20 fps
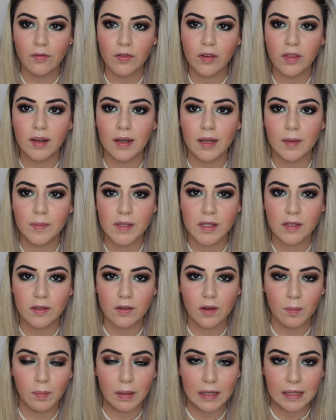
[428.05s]
For the lips to
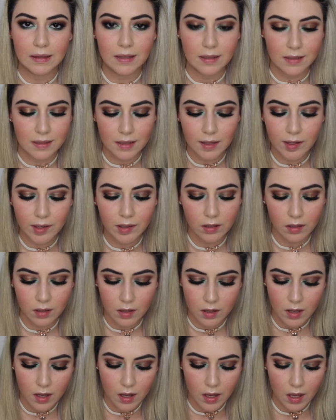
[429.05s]
complete this look,
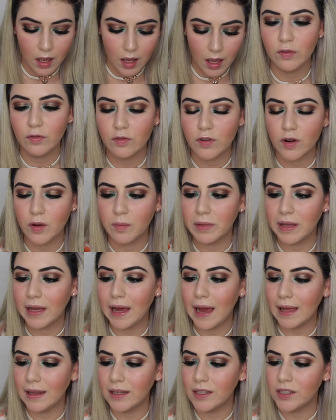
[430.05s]
from
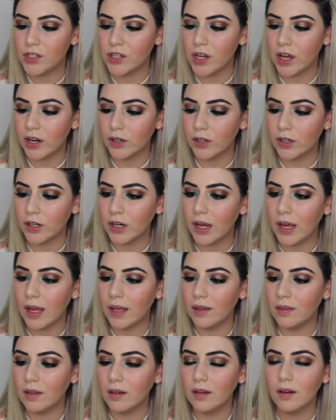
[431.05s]
Kylie Jenner
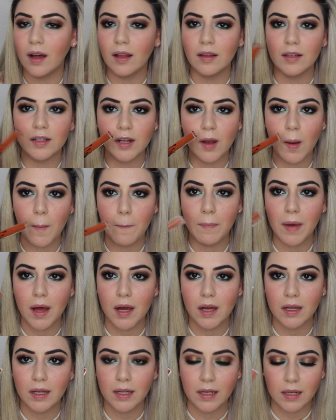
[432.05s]
in the color
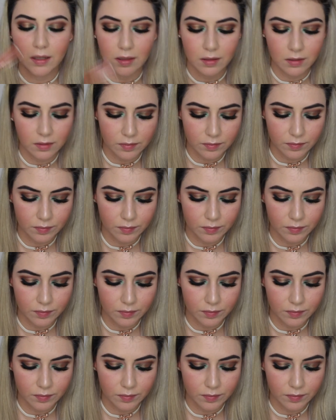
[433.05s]
Pumpkin.